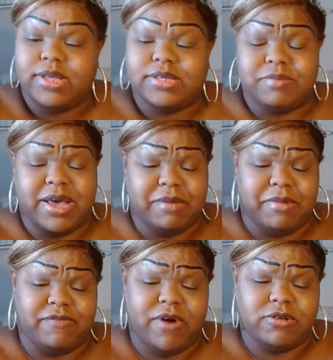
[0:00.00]
Somebody could
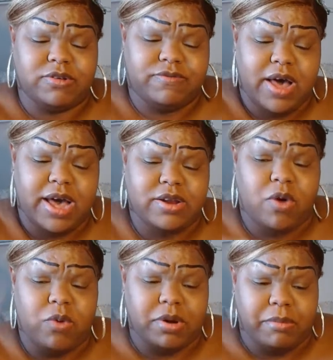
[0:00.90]
be falsifying,
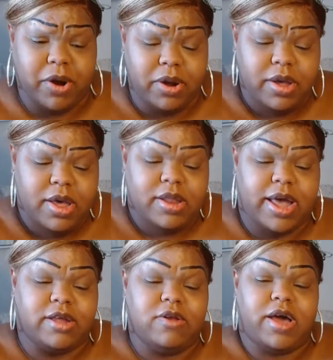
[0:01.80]
don't want to marry.
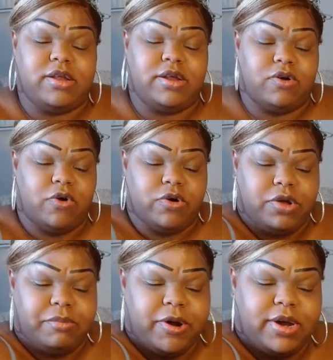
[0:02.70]
Like you know how you need to order
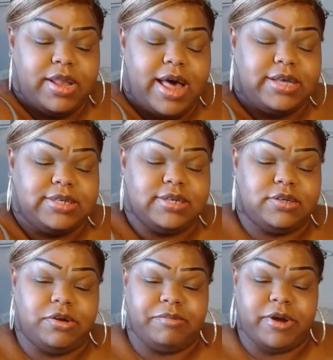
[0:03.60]
your marriage
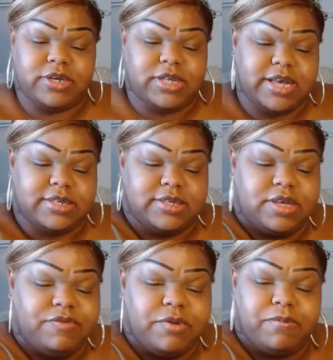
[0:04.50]
license, your marriage license,
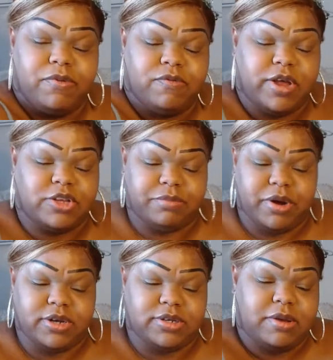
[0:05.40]
see if you prove that your
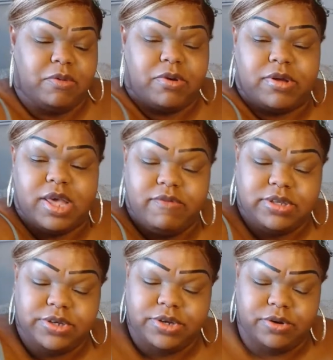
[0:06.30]
marriage they don't want to give
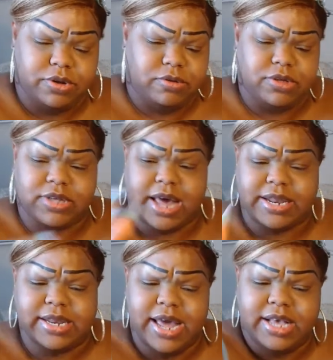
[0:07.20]
it to you, or you just got
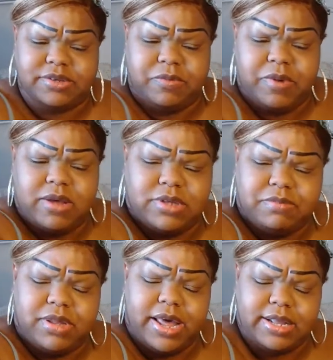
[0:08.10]
delays around
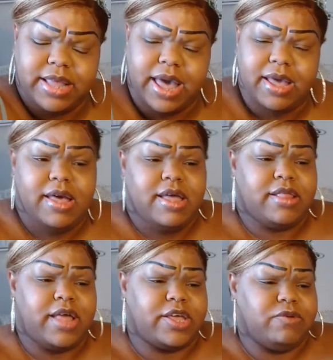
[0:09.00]
something like that.
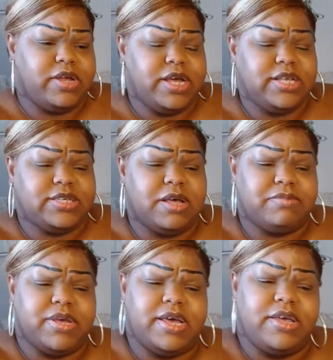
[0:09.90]
Like you need
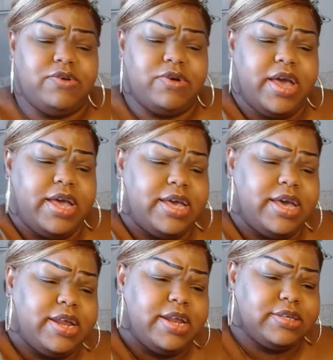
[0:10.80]
something and you can't
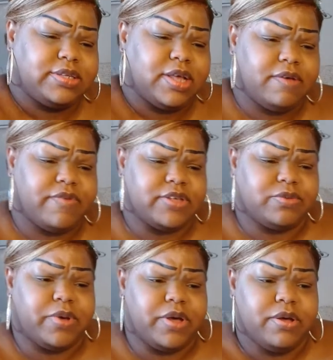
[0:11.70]
get it and stuff
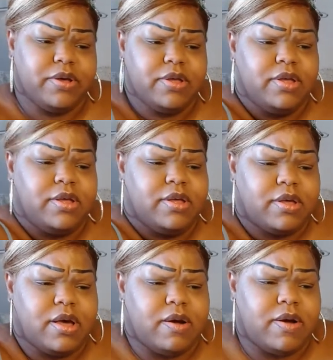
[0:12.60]
as well. All
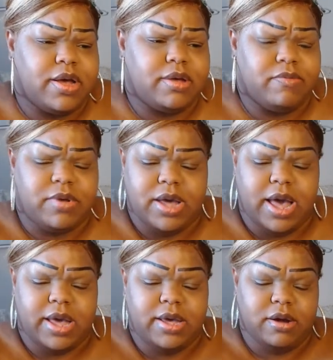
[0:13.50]
right, we
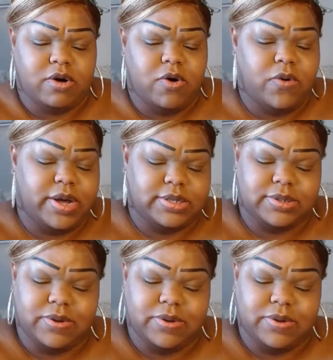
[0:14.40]
got here coins.